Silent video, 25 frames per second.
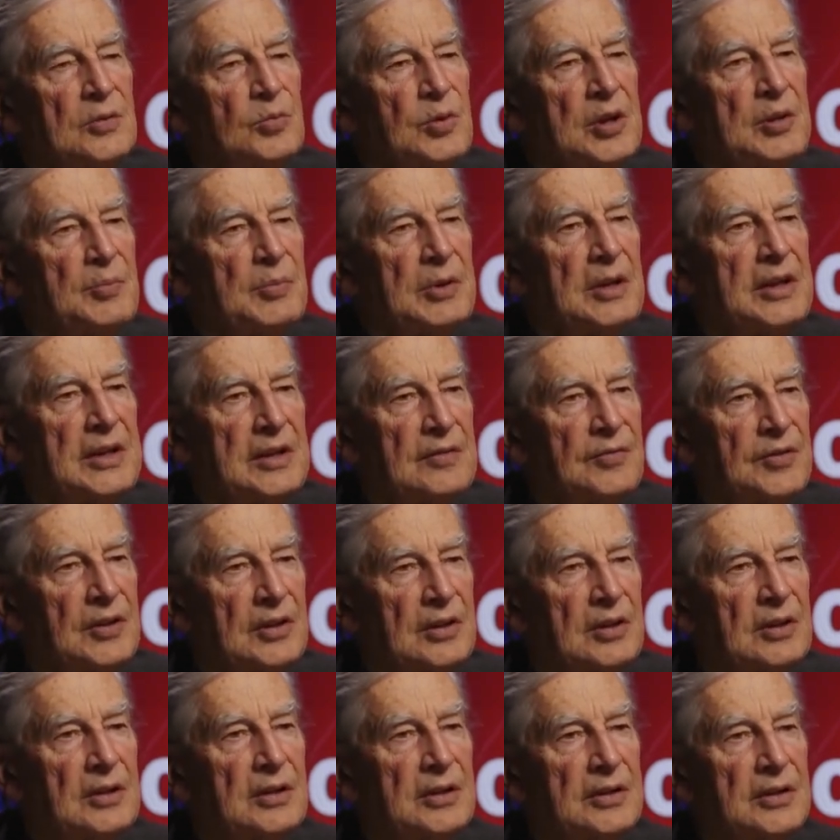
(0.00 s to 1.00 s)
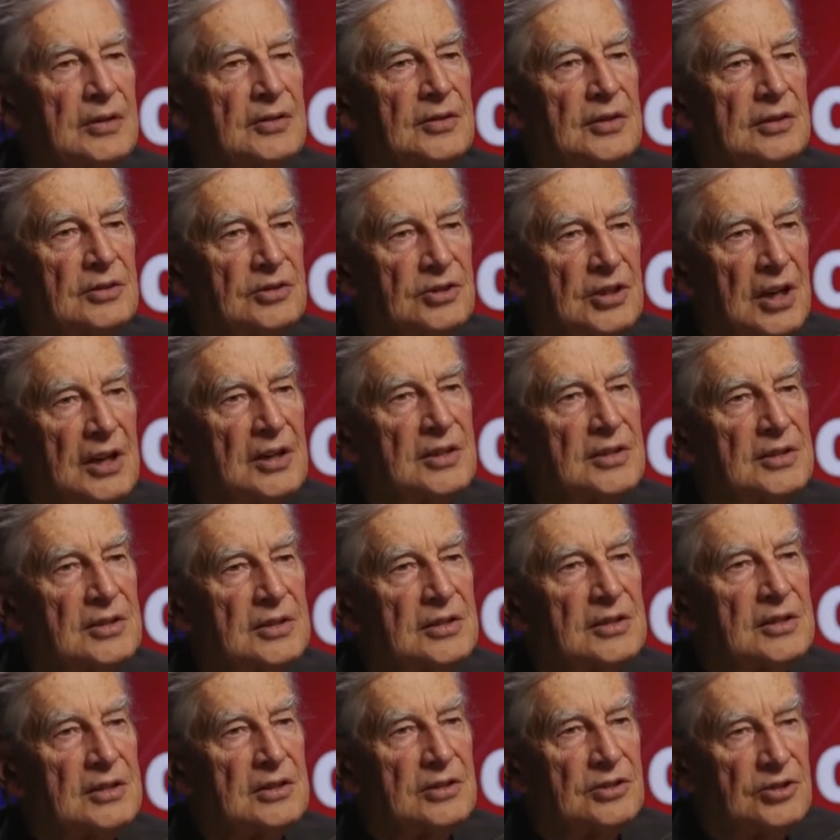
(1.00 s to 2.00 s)
We believe that God is a
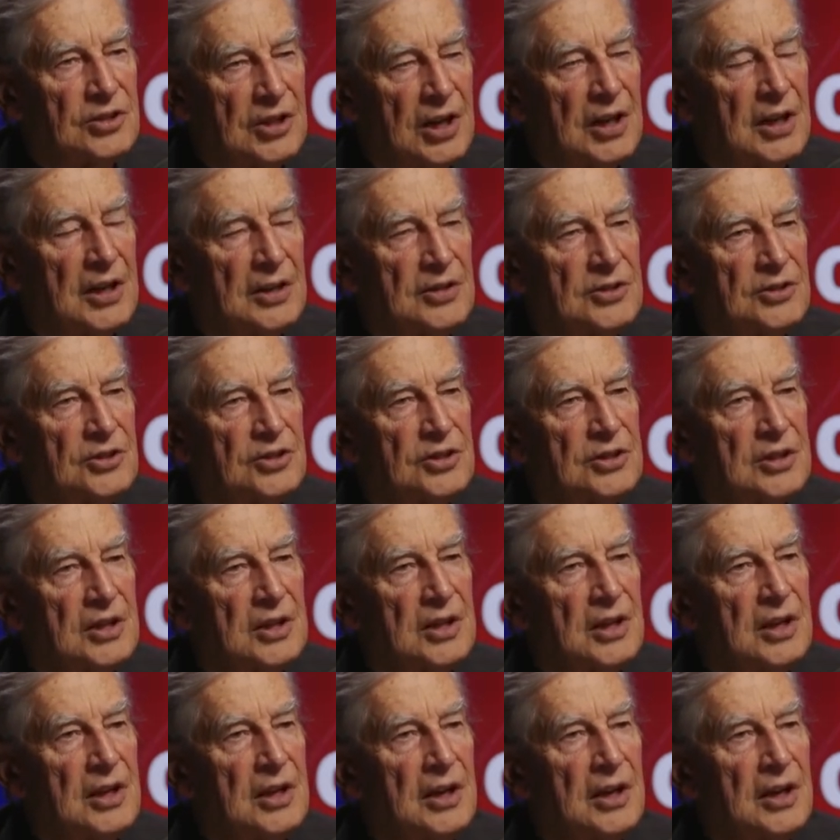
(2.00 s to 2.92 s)
just judge,